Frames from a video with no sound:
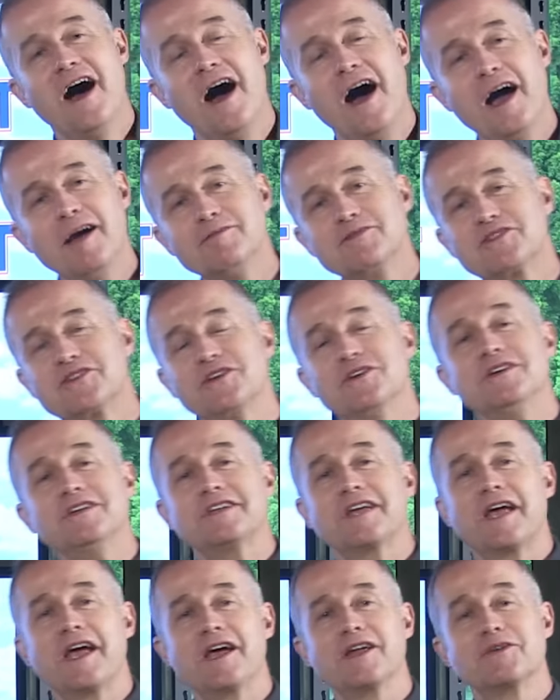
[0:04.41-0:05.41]
I'm
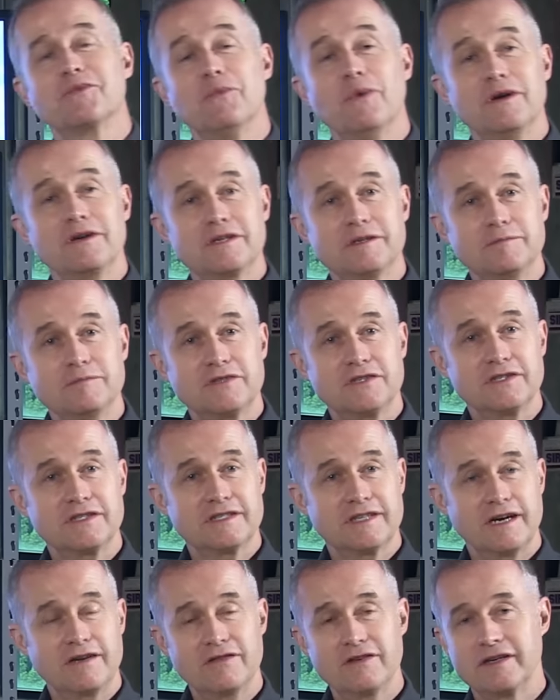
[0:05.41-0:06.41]
Stuart and welcome to
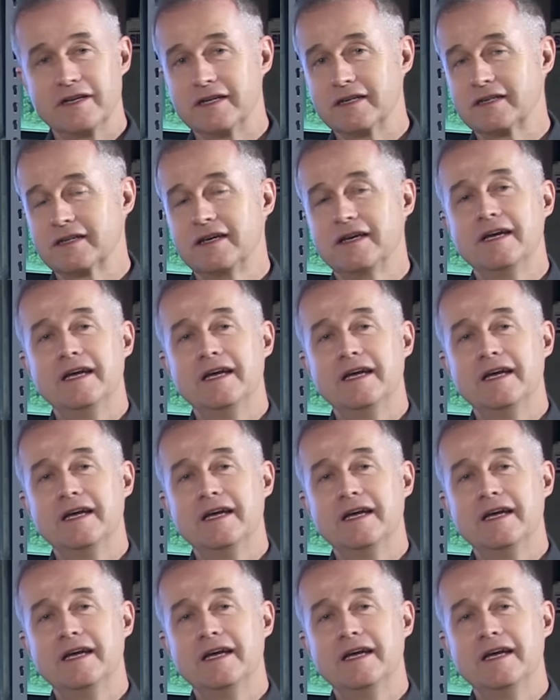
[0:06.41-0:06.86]
Sirennet.